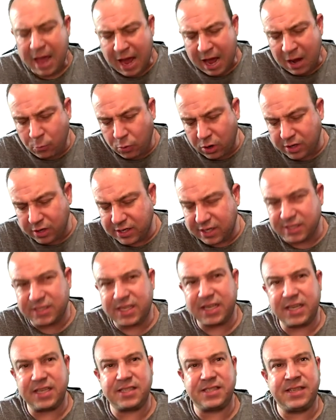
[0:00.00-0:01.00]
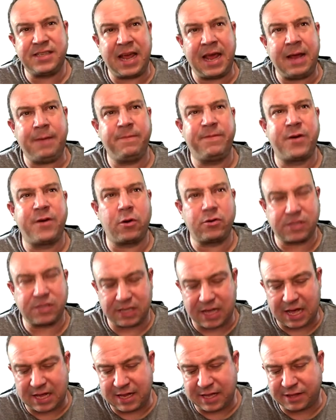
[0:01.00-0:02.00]
And where it does get its name, folks, a
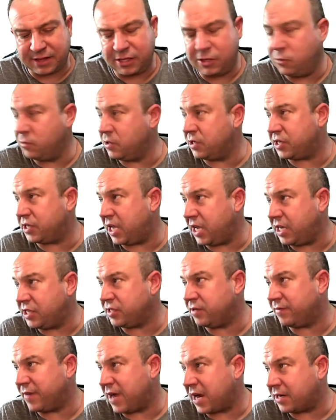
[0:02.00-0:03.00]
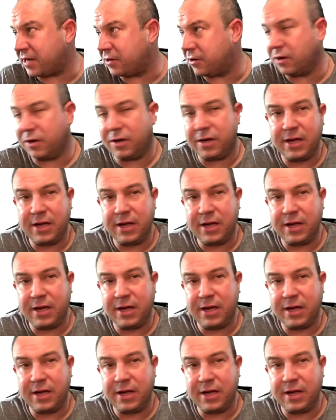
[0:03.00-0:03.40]
lot like the unit tangent vector,